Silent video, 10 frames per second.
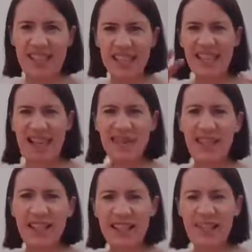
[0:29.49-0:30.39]
just to have
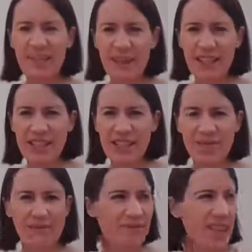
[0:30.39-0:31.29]
a nice
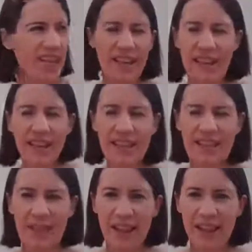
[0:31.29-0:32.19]
celebration in the
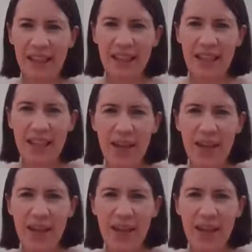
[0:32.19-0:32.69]
nice weather.